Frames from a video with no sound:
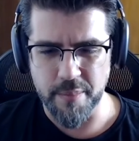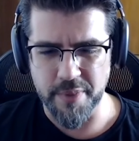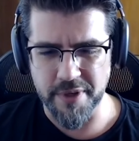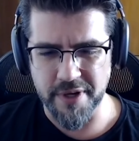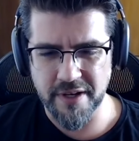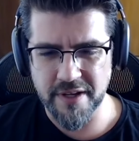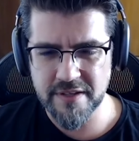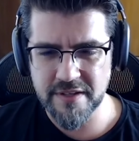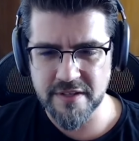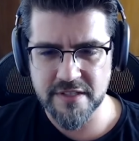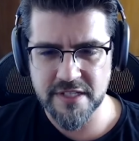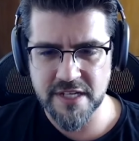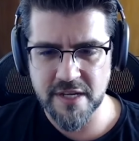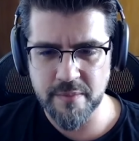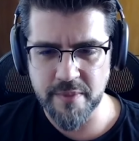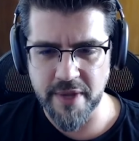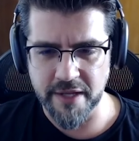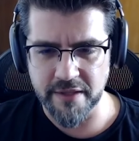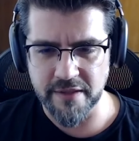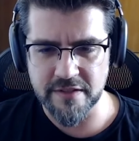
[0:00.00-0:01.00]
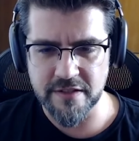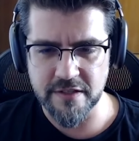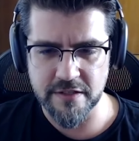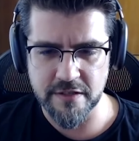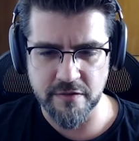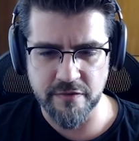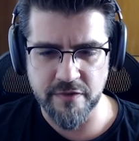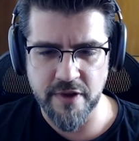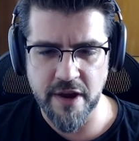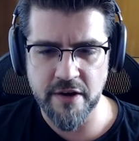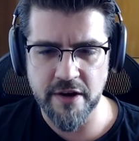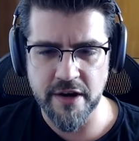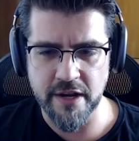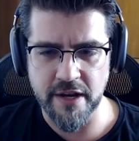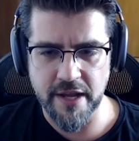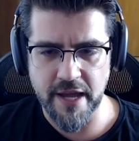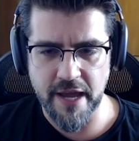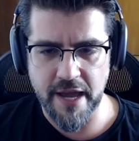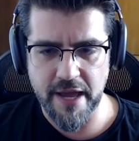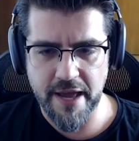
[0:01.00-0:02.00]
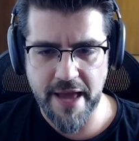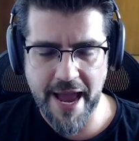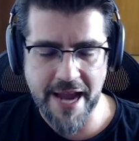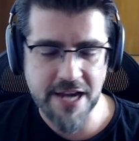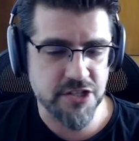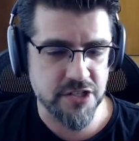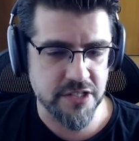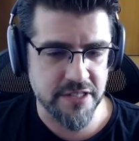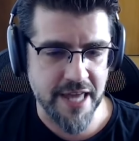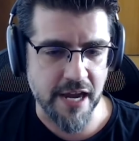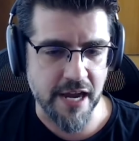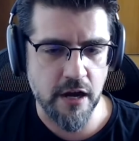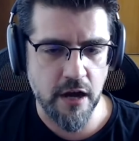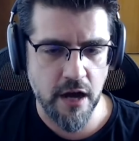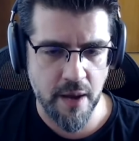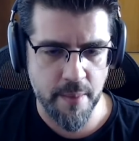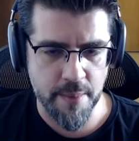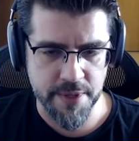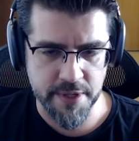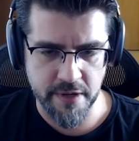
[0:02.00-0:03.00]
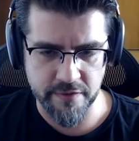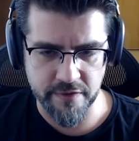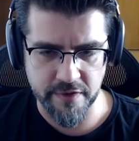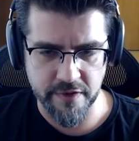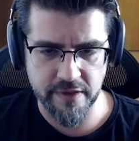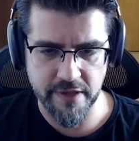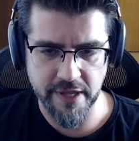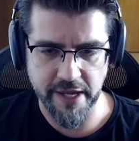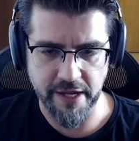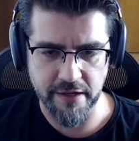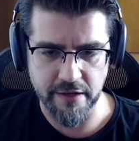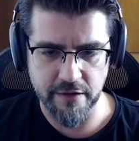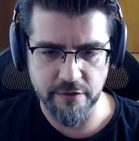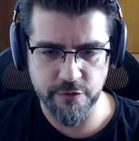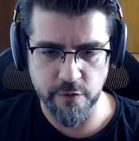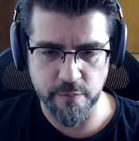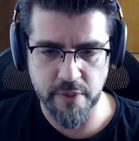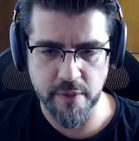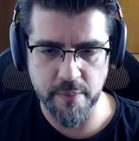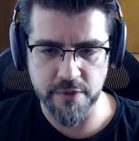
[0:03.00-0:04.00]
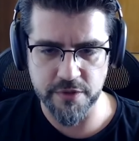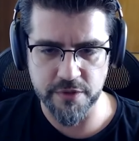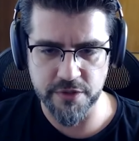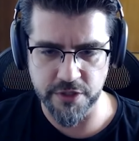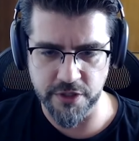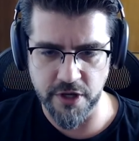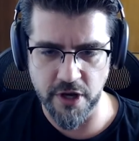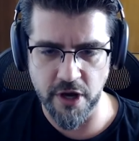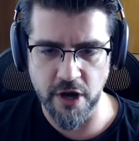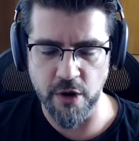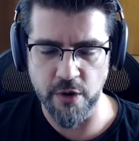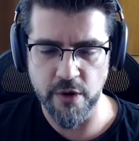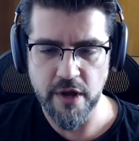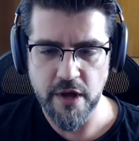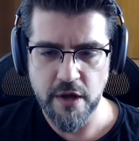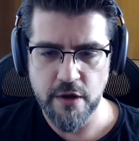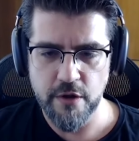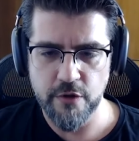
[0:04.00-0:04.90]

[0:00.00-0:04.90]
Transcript: but it doesn't seem like this is a very actually that common of a thing for people to go